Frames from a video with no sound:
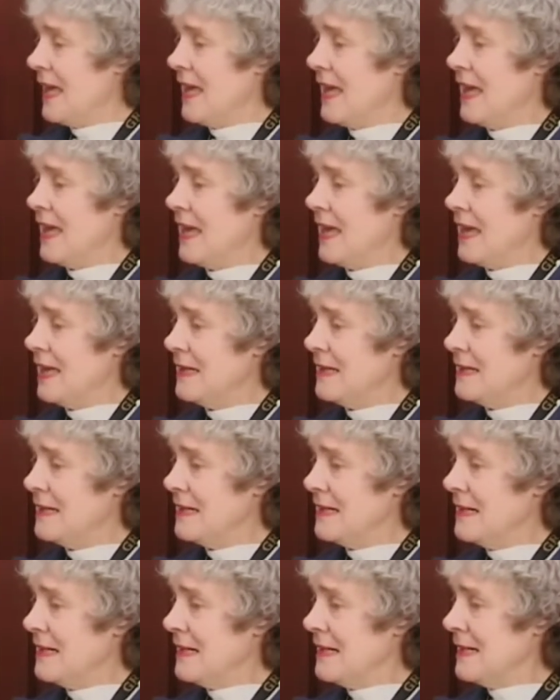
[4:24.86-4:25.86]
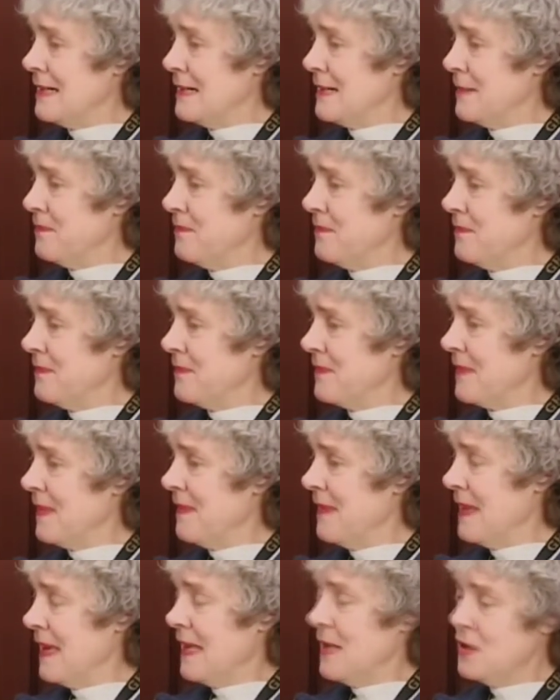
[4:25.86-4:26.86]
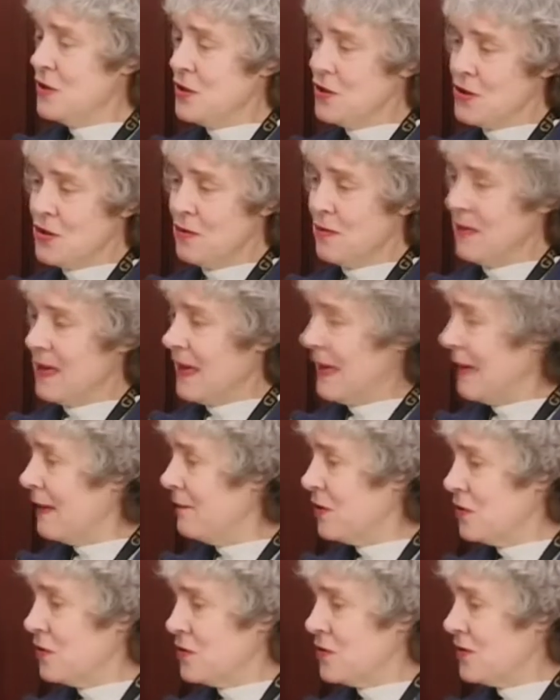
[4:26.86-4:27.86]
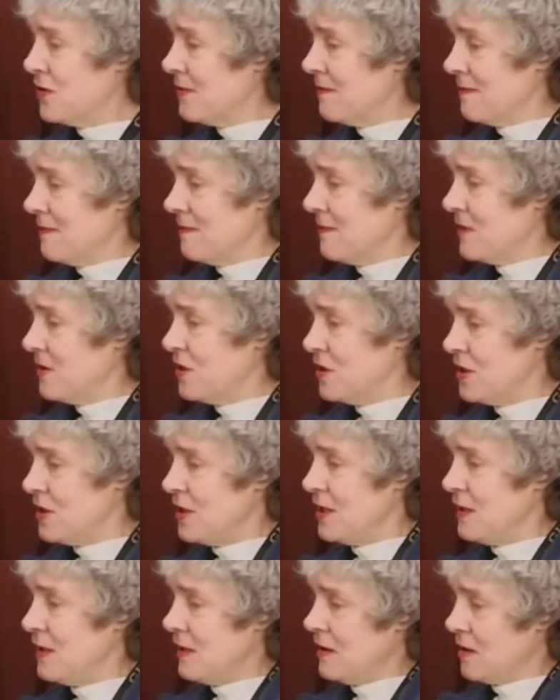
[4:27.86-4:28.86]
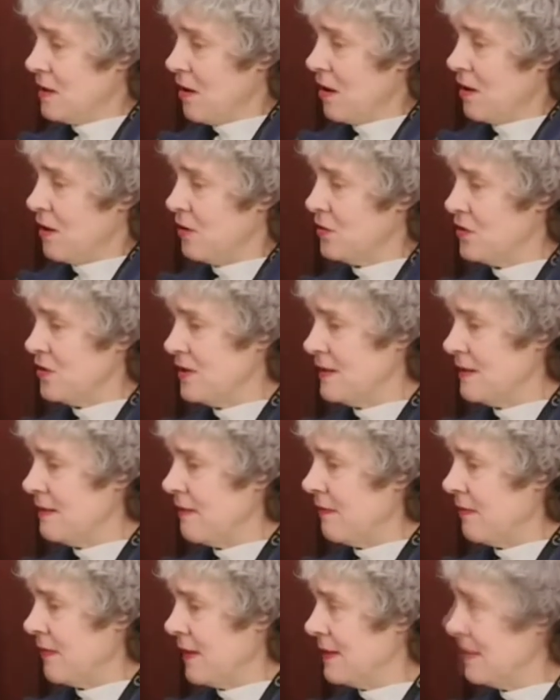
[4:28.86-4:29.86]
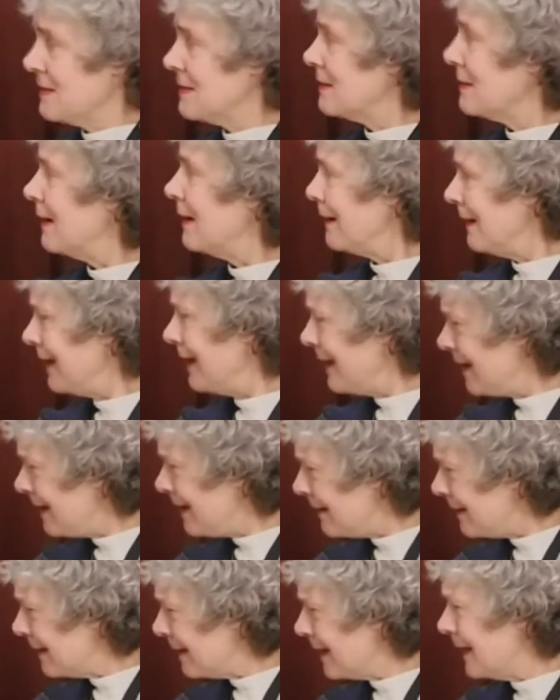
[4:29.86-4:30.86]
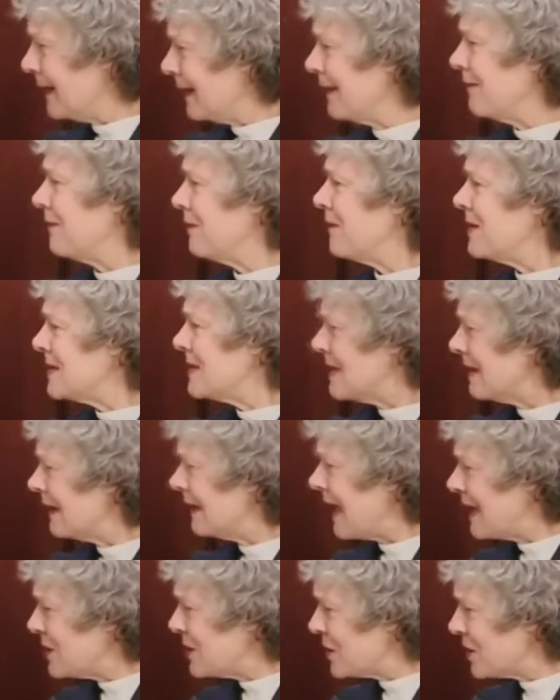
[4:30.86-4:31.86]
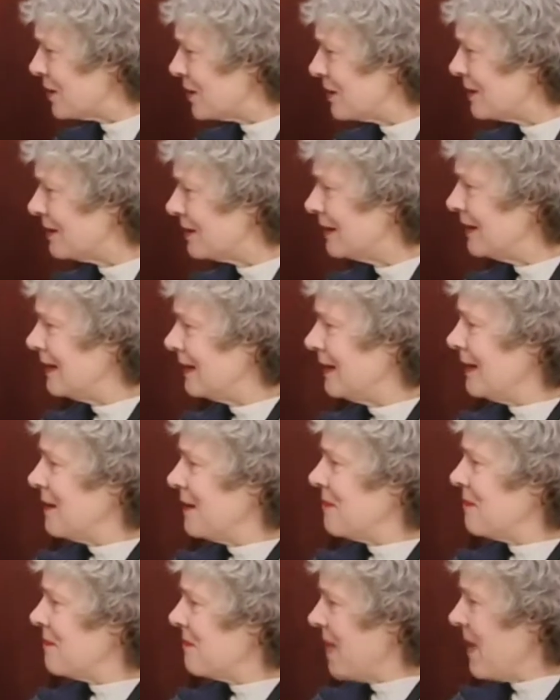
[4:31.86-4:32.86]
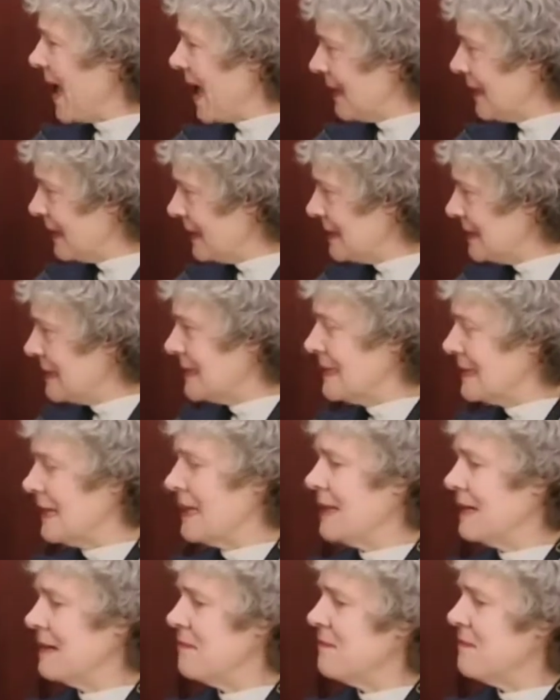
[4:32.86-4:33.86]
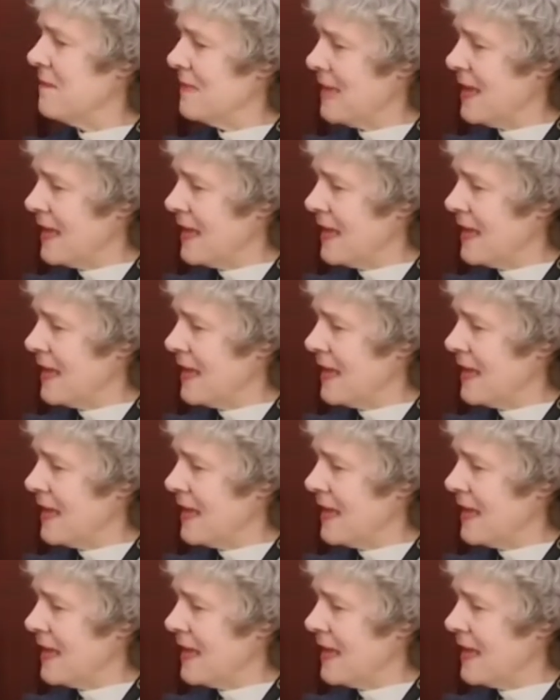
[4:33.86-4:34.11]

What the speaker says: And the internal behaviors she calls things like healing and physiological balance, and